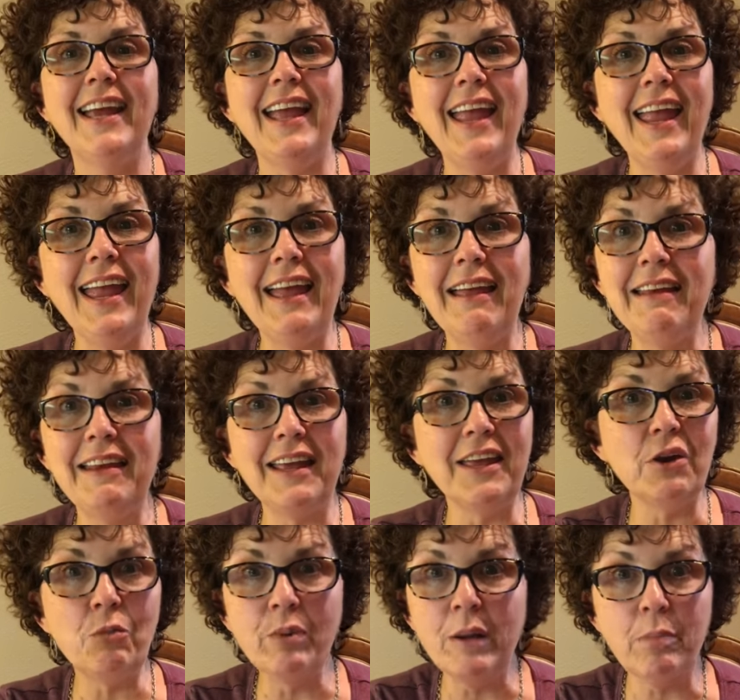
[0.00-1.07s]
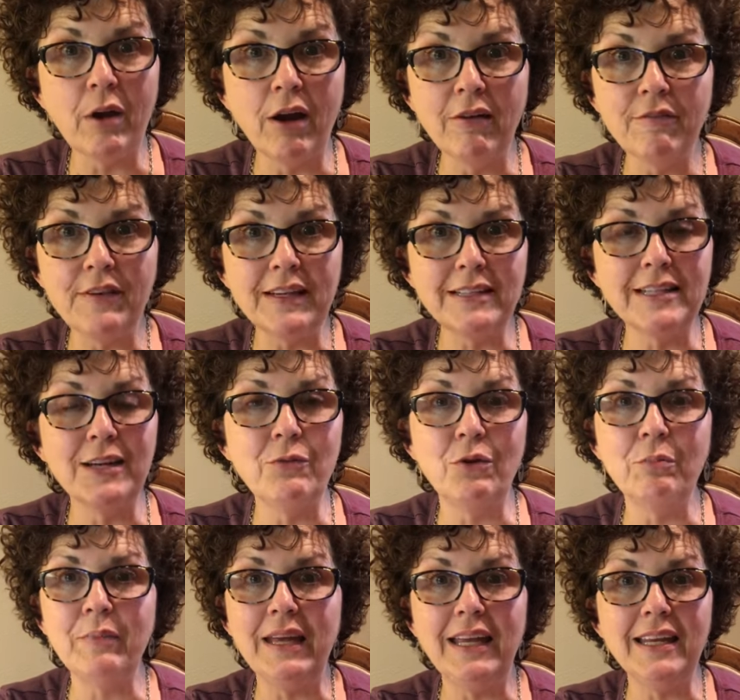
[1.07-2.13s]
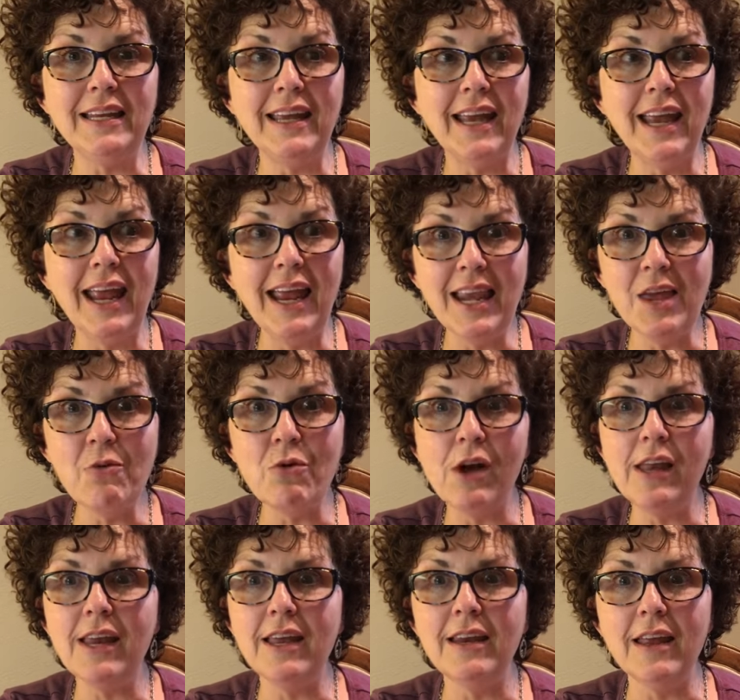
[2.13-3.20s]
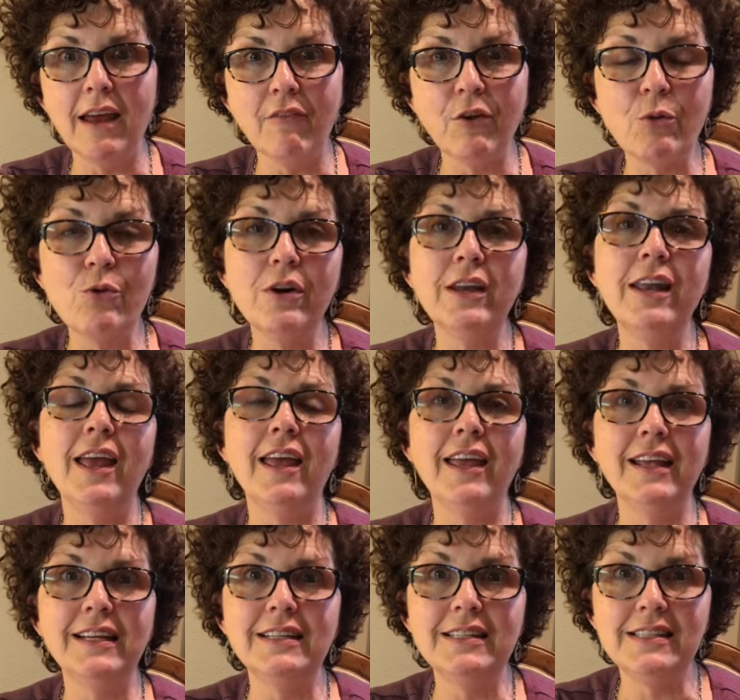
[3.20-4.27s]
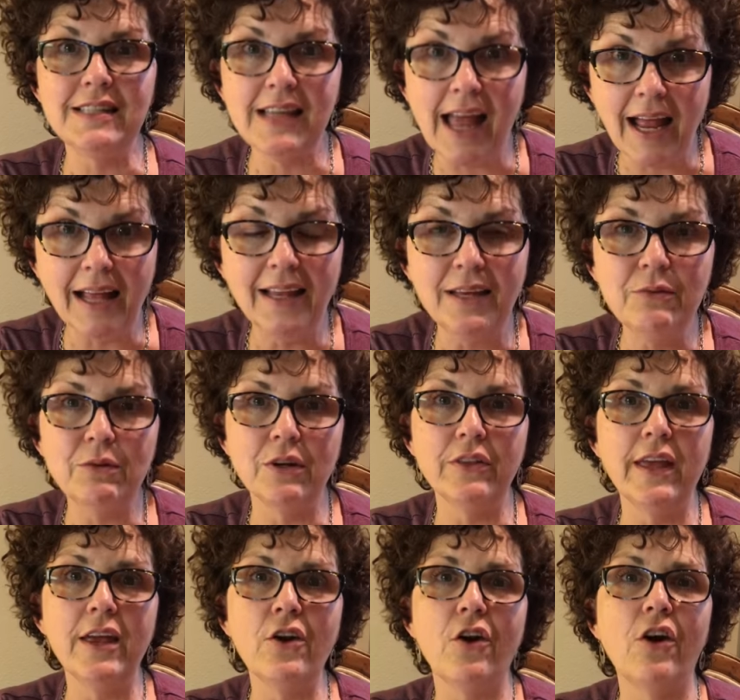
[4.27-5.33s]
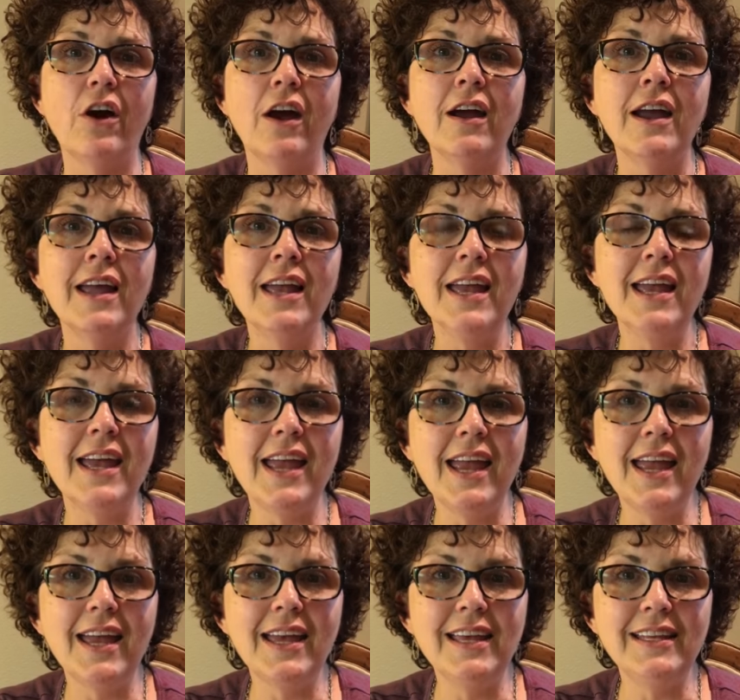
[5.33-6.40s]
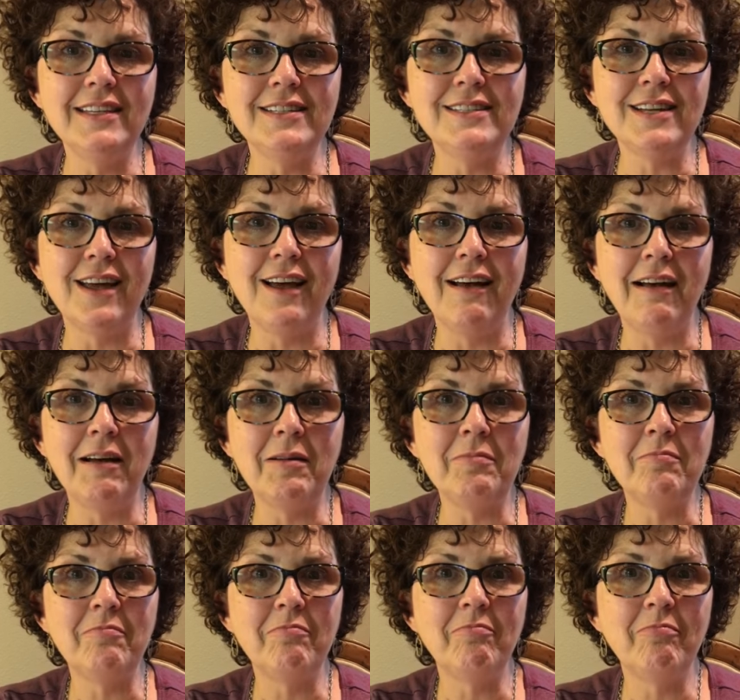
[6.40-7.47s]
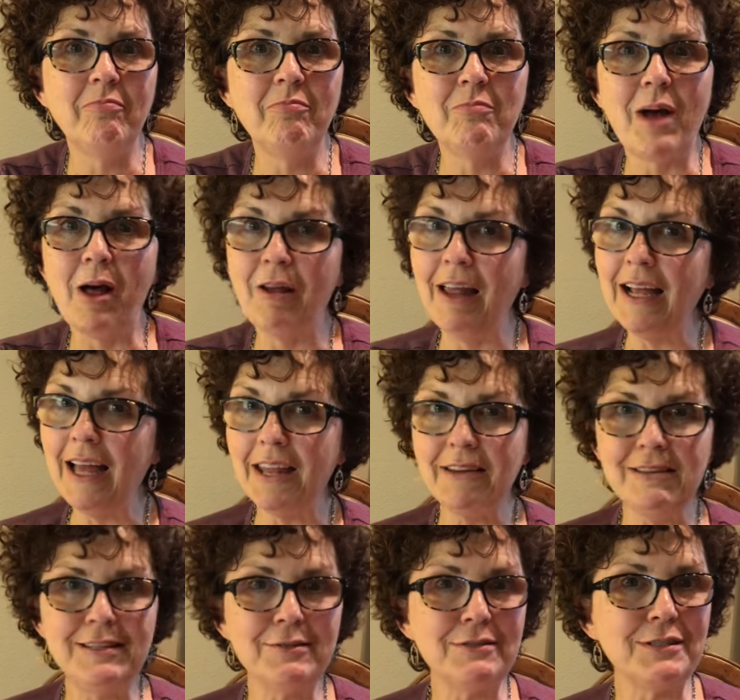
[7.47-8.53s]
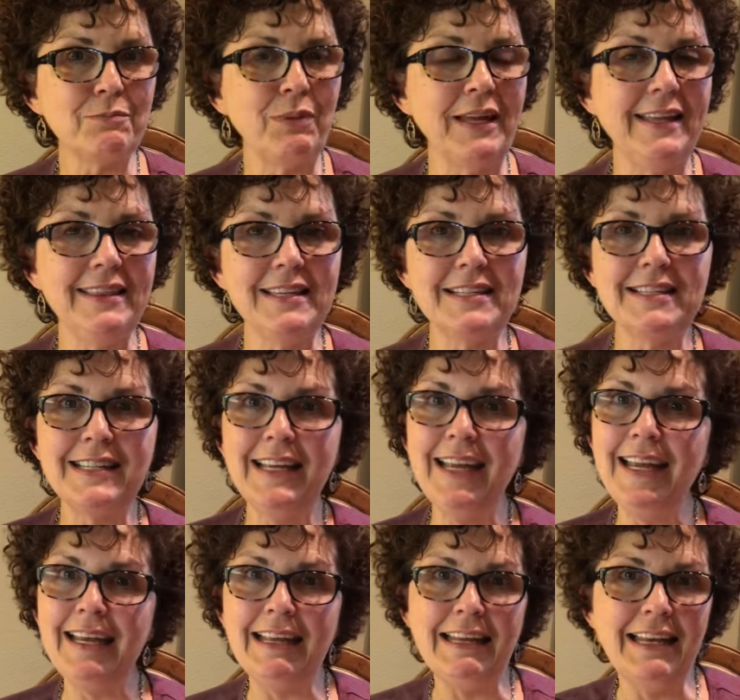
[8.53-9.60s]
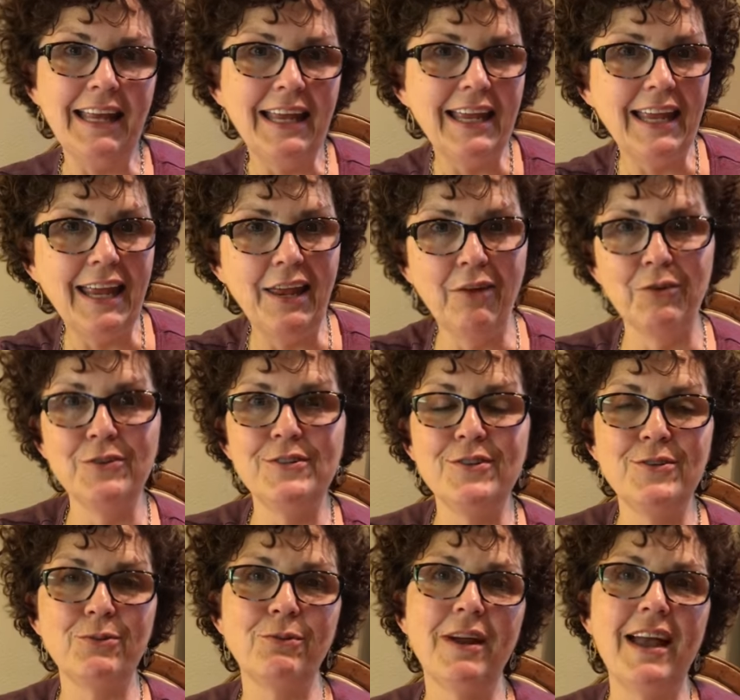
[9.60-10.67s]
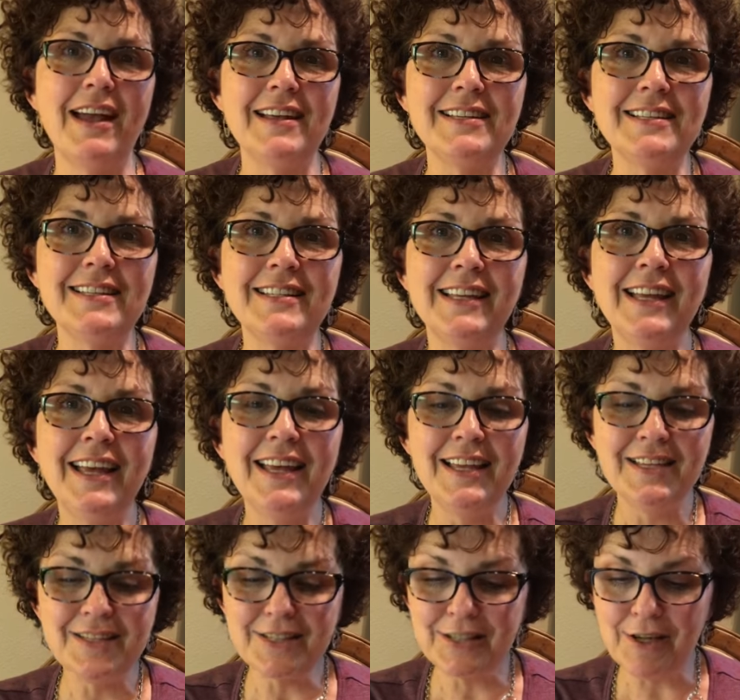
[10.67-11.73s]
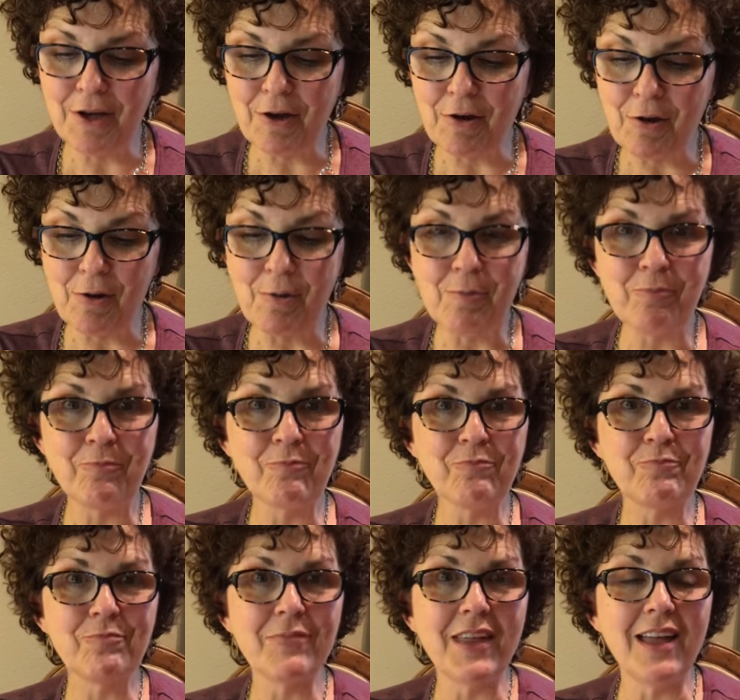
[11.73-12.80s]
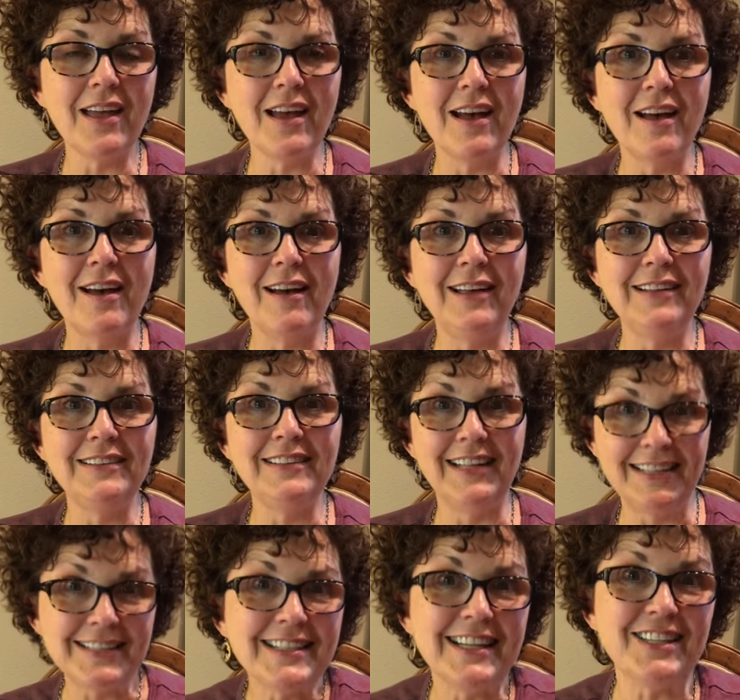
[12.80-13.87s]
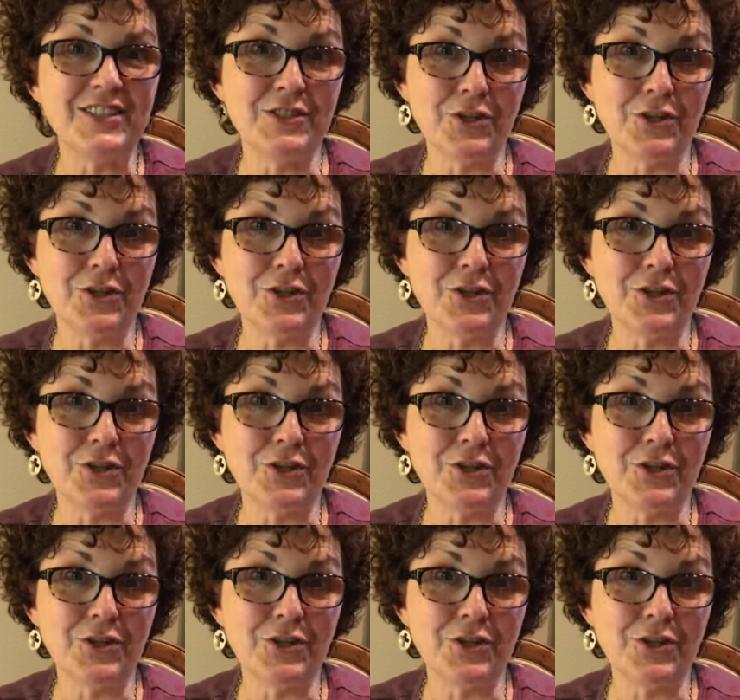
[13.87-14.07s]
and it'll be perfect. It will meet anyone and everyone exactly where they are. And uh, all I got to do is plant the seed and He'll do the rest. So uh, let's get